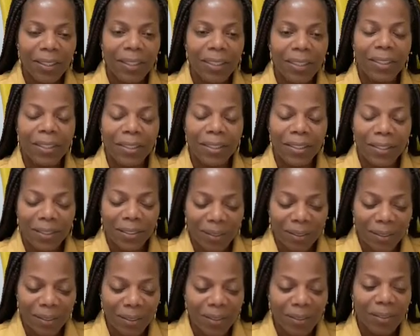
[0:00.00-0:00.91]

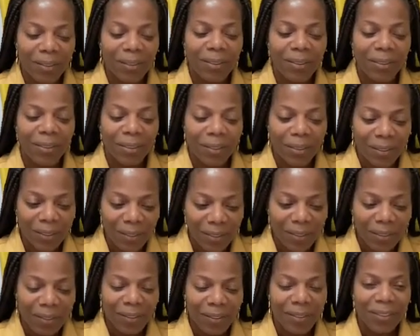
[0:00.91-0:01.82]

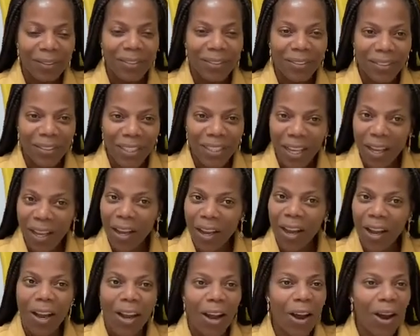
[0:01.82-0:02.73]

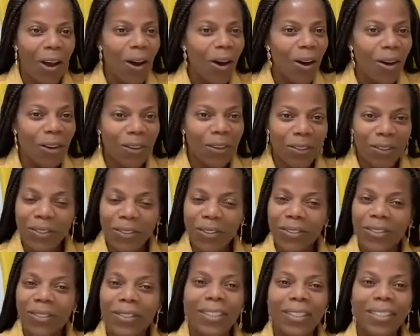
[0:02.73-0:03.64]

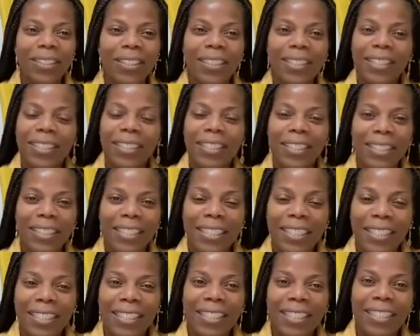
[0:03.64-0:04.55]

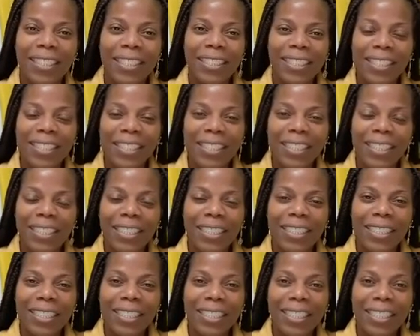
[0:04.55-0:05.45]

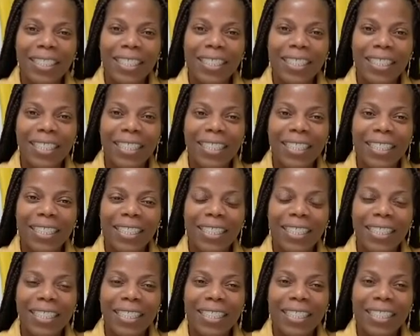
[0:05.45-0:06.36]

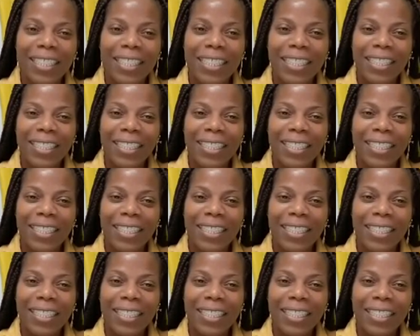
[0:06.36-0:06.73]
No words are spoken by the person on screen.